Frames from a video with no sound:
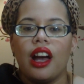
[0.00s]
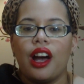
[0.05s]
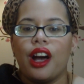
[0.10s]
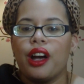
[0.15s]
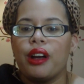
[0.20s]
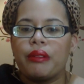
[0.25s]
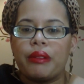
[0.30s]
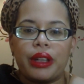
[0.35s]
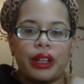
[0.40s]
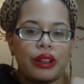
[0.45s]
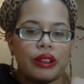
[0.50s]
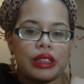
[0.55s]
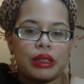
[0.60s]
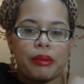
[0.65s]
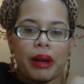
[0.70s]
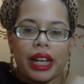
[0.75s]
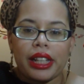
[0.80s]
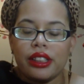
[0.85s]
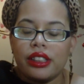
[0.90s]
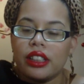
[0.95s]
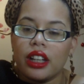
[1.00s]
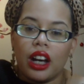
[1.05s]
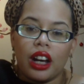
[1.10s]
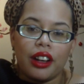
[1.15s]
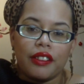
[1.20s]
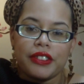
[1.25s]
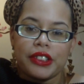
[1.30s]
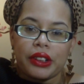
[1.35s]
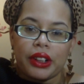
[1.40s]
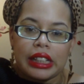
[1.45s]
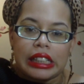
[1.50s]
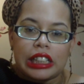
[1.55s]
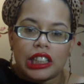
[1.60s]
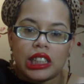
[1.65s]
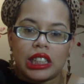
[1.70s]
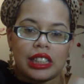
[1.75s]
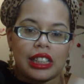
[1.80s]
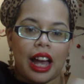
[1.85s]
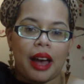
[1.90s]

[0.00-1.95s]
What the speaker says: to buy Dove, so I just